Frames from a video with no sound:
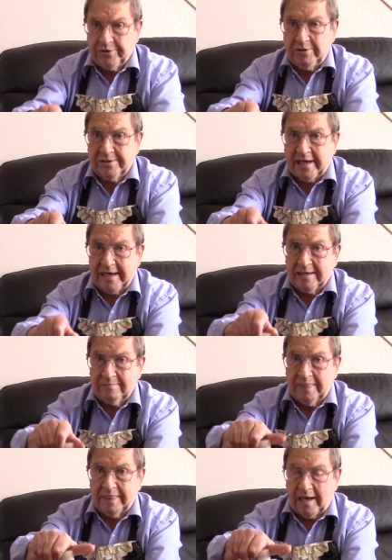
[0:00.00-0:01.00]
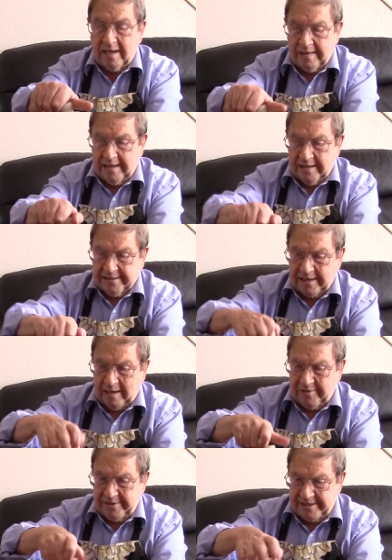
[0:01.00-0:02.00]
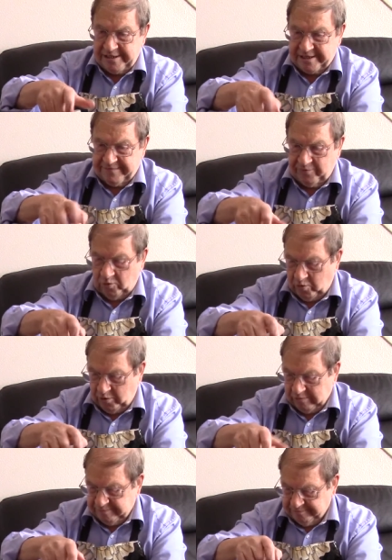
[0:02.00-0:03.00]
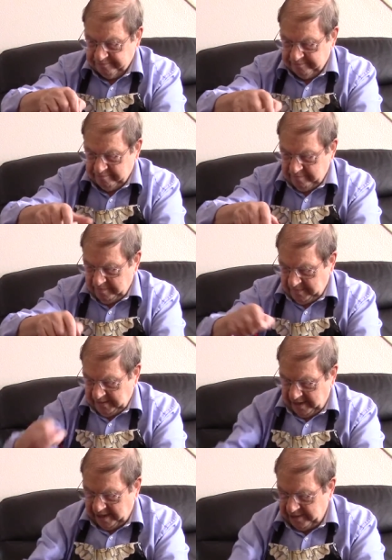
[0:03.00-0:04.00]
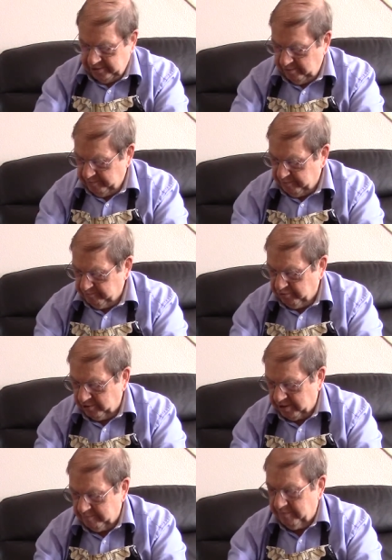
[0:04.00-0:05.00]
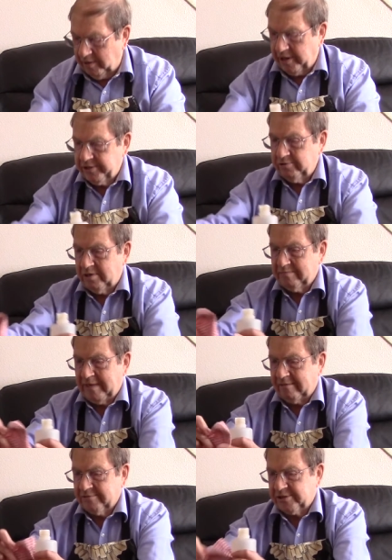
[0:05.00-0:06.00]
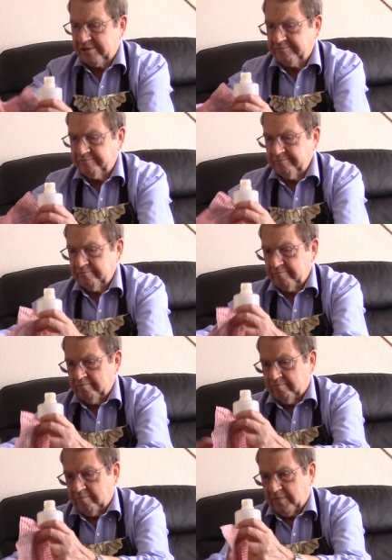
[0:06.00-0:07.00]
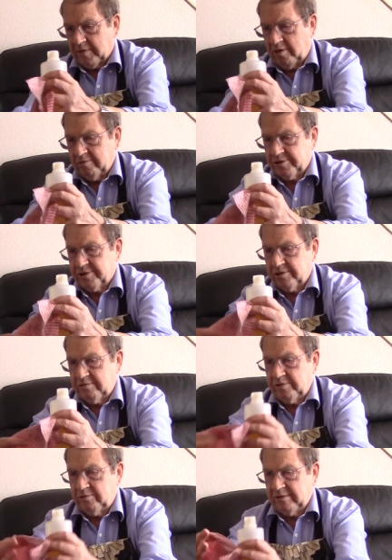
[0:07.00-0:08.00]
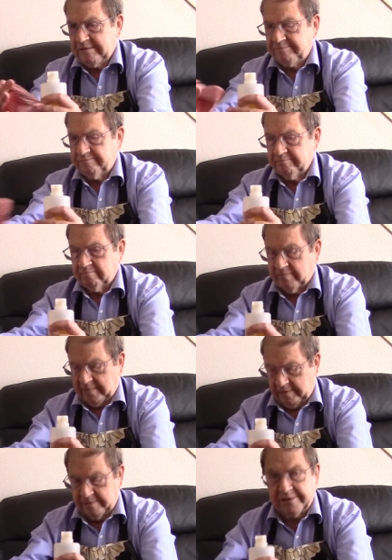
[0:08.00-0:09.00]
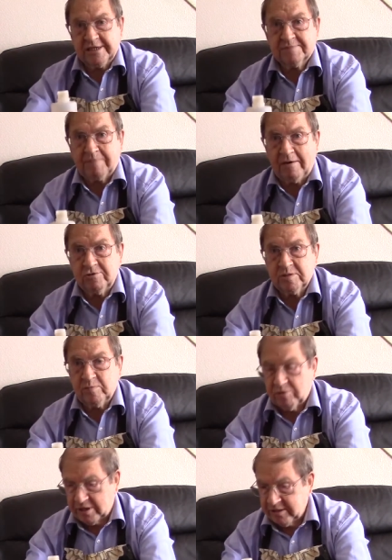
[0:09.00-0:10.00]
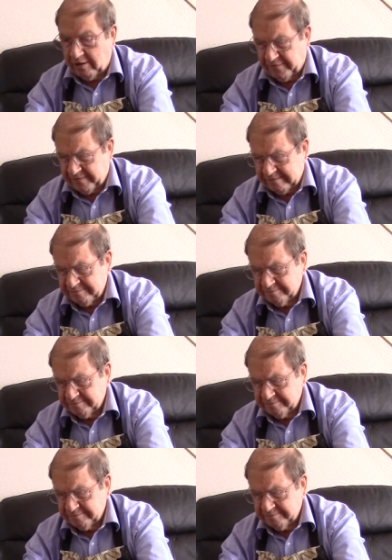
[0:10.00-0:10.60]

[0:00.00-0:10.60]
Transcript: do, you take, a, take up your neatsfoot oil and you put a minute amount onto your disposable cloth.